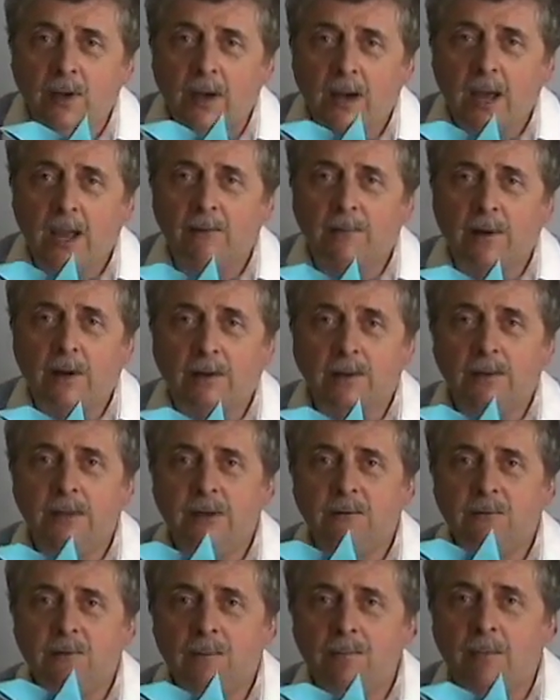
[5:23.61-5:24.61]
I have
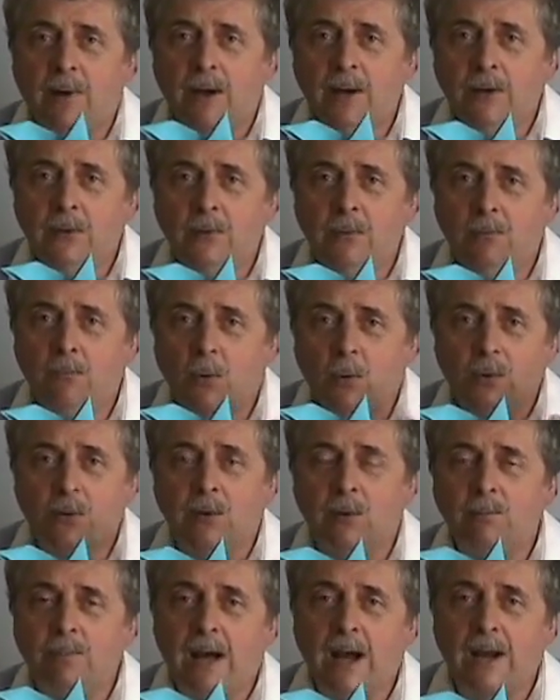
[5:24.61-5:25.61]
outlived my
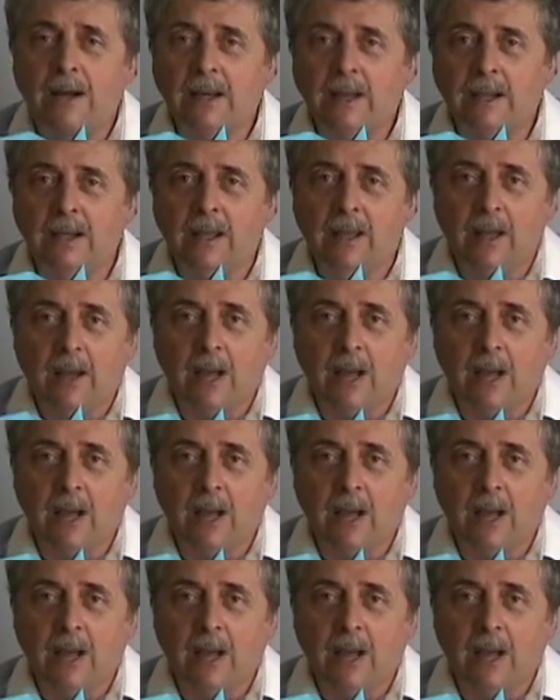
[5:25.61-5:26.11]
mortal body.